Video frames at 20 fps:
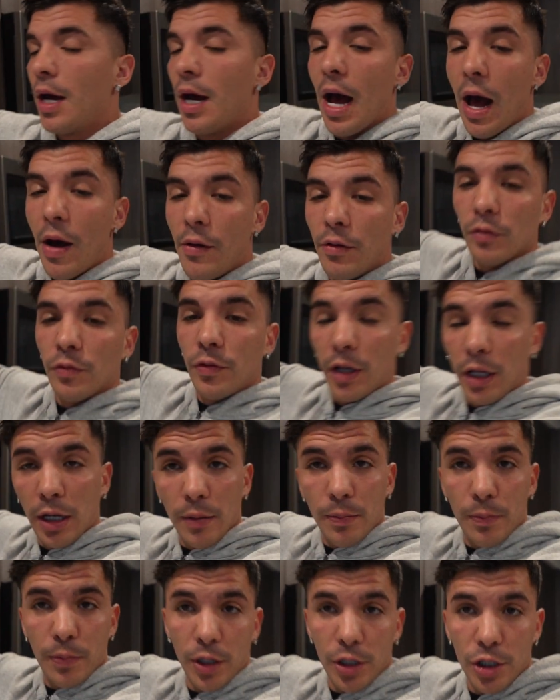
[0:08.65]
I will really
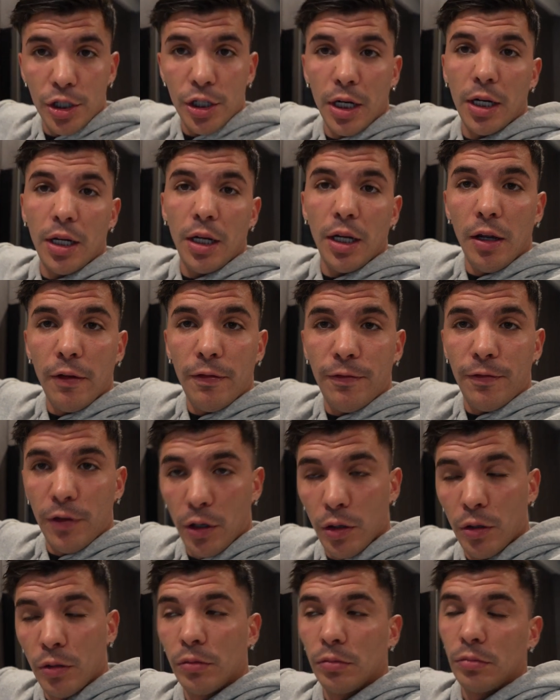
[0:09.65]
appreciate if
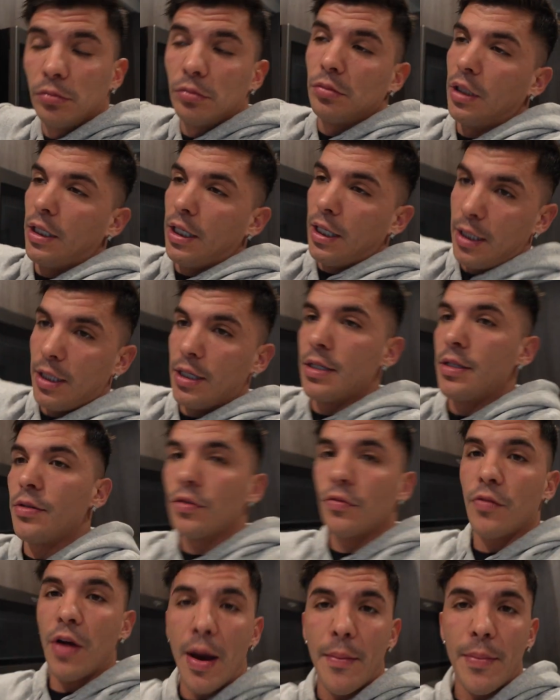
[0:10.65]
you hit that
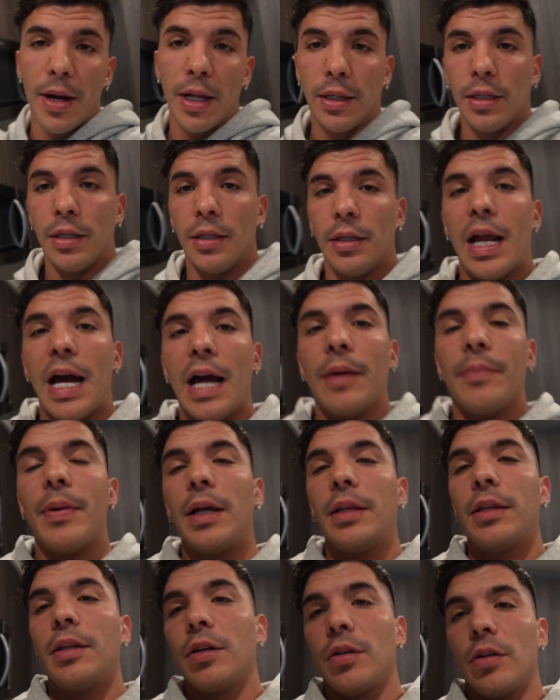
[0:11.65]
subscribe button, like
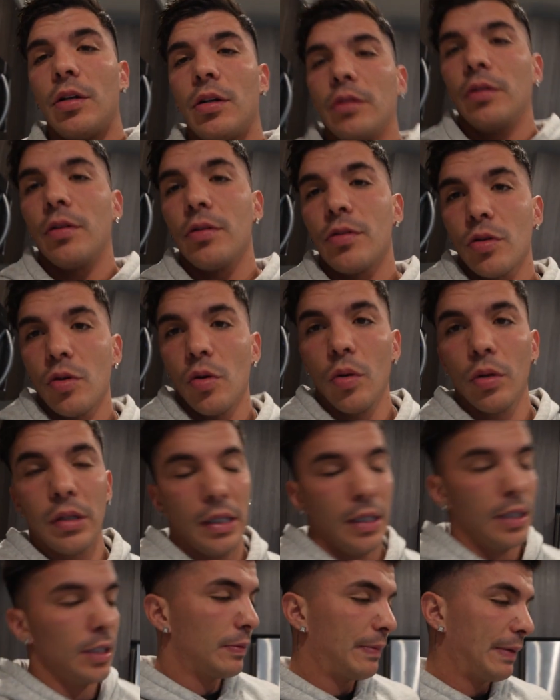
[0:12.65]
button, all those cool
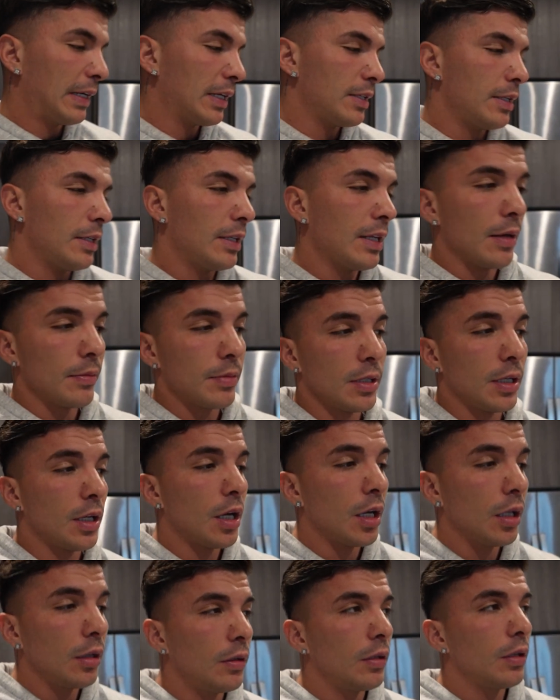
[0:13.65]
things, because it helps a
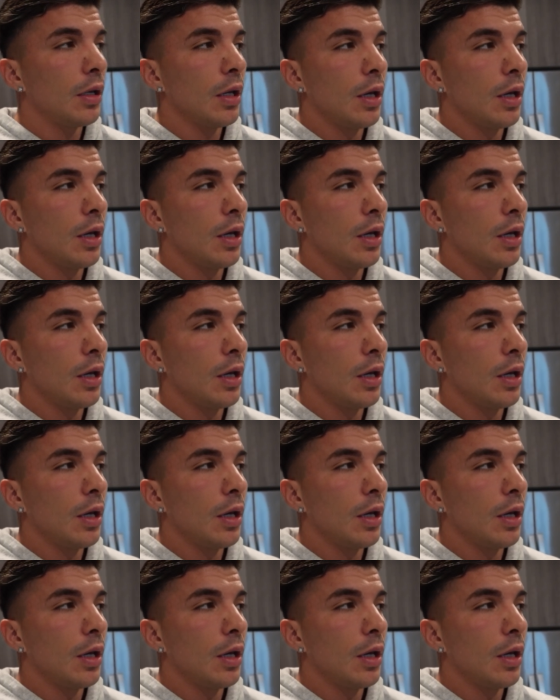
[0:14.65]
lot